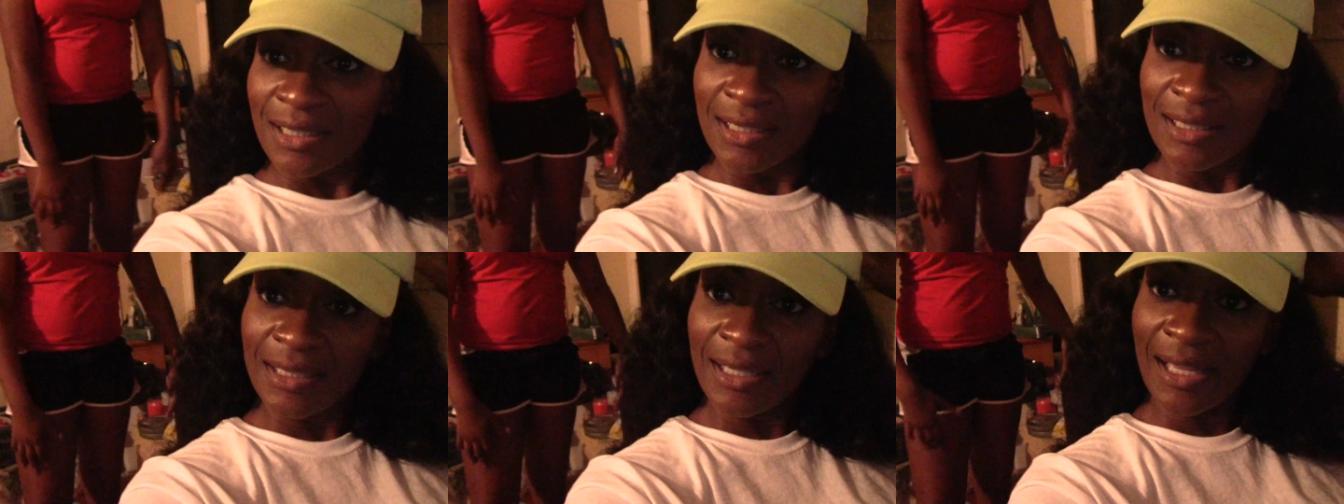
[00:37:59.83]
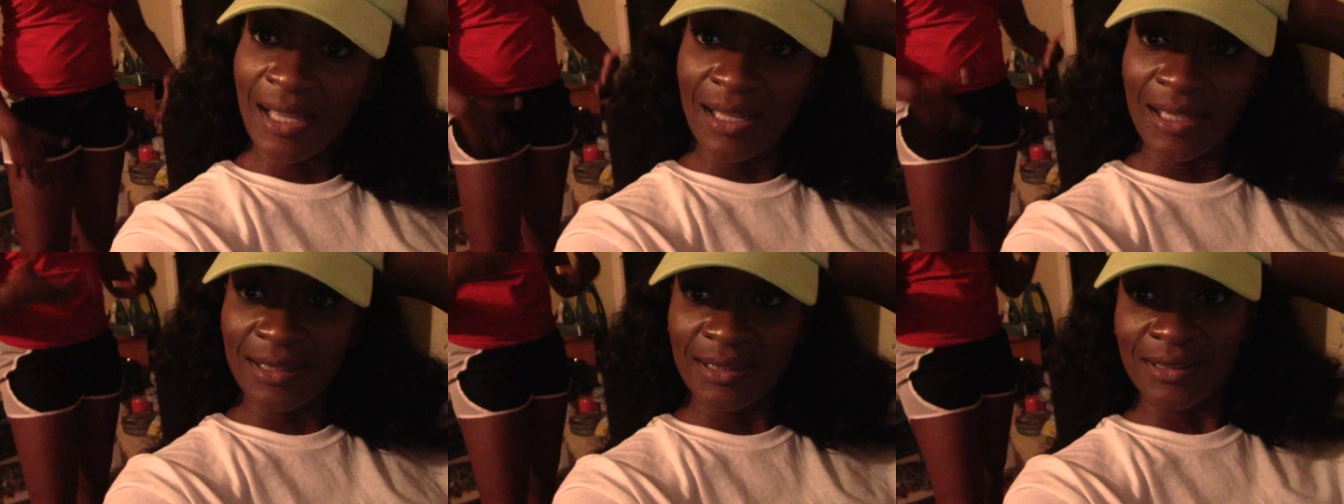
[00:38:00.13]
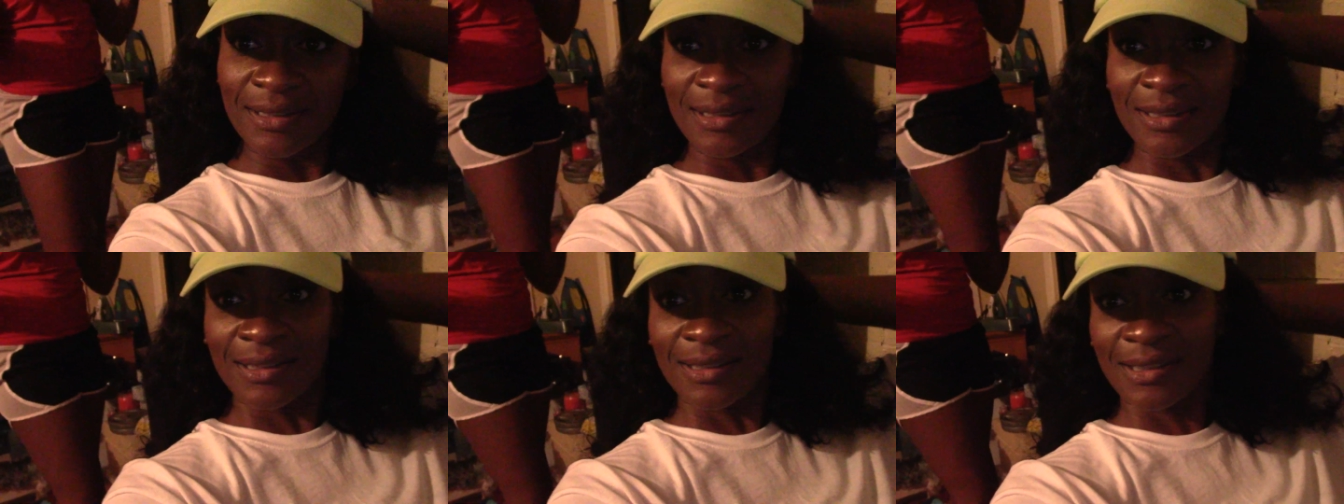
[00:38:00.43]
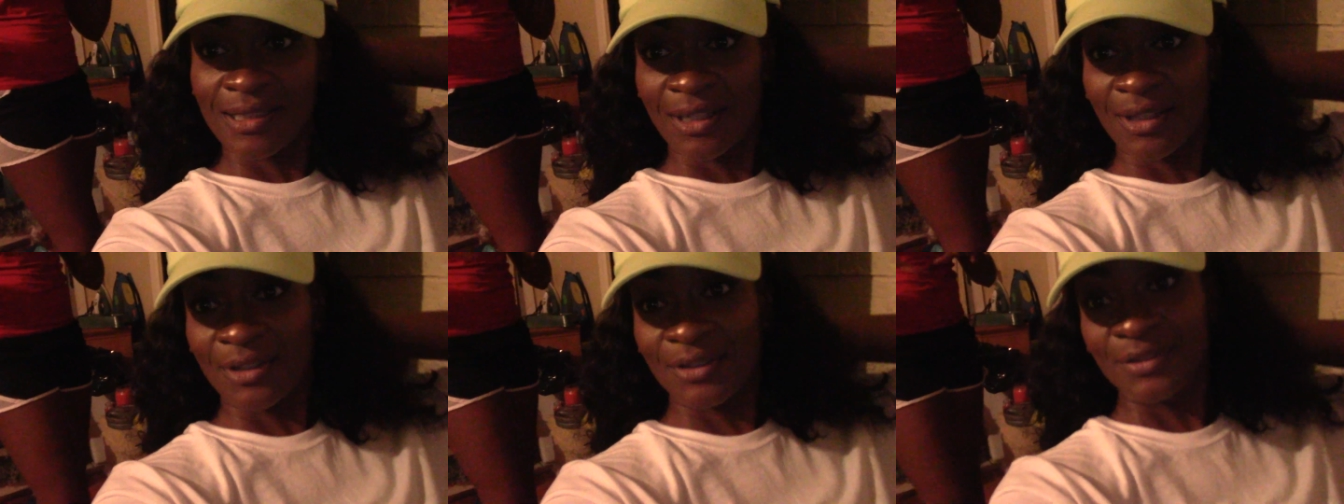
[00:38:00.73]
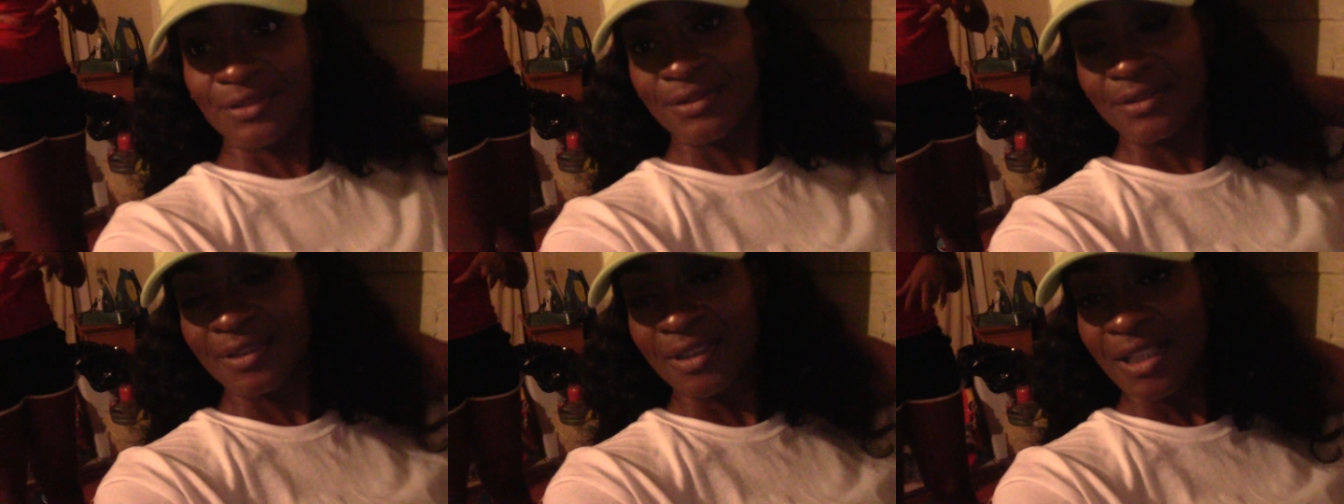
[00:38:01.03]
Yeah, so
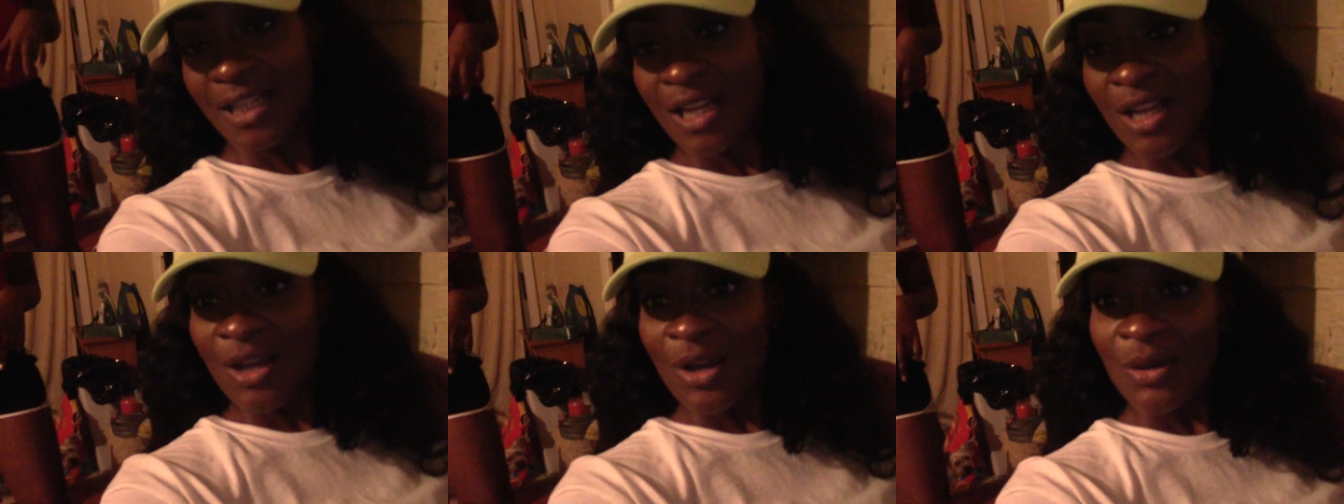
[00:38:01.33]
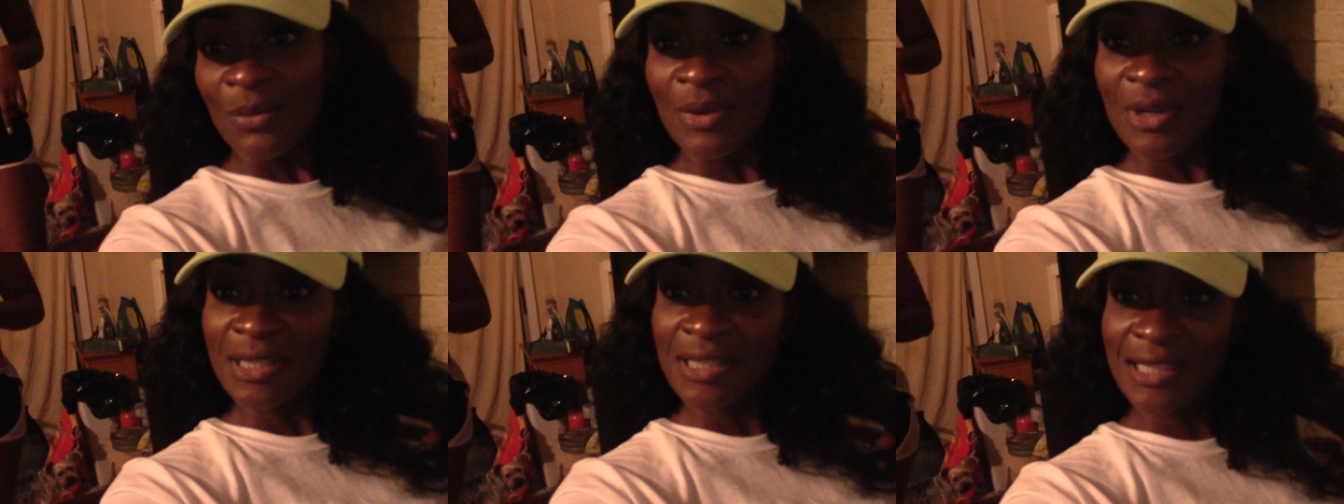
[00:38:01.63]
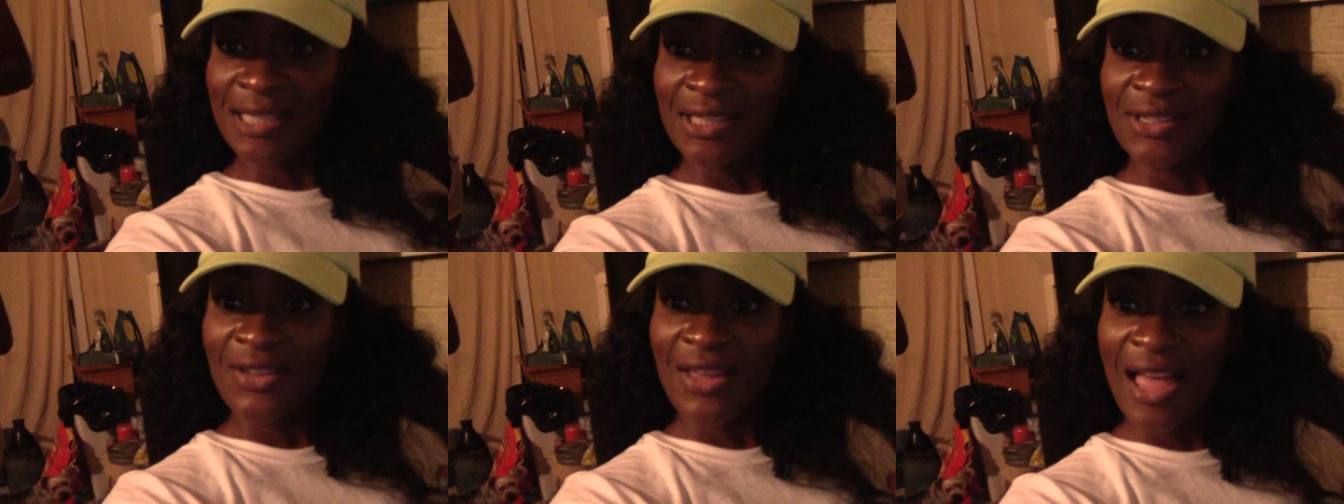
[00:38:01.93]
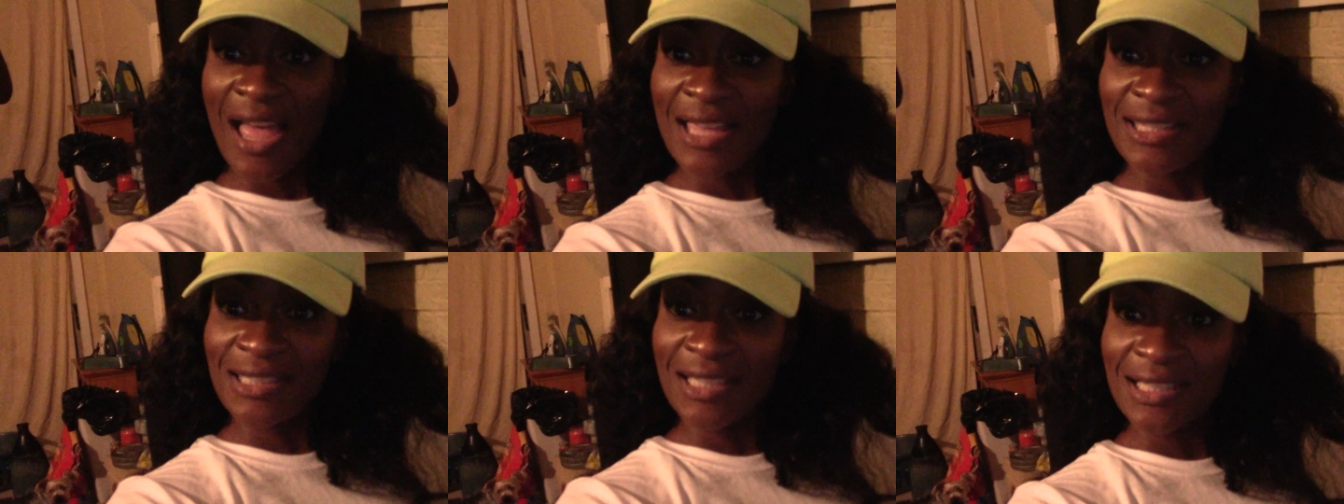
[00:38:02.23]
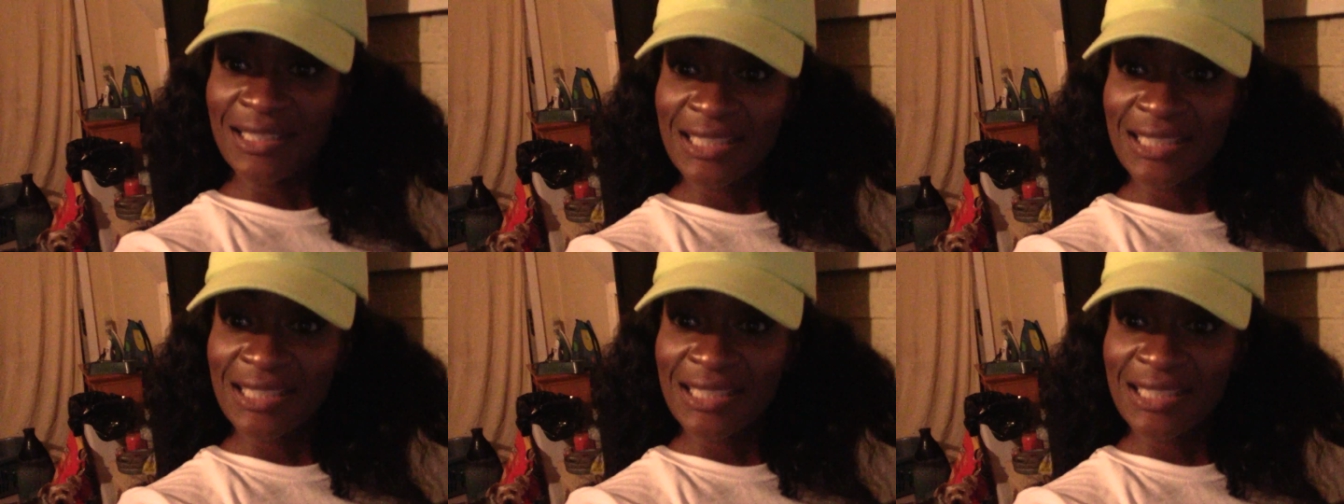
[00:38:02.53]
we'll see you guys on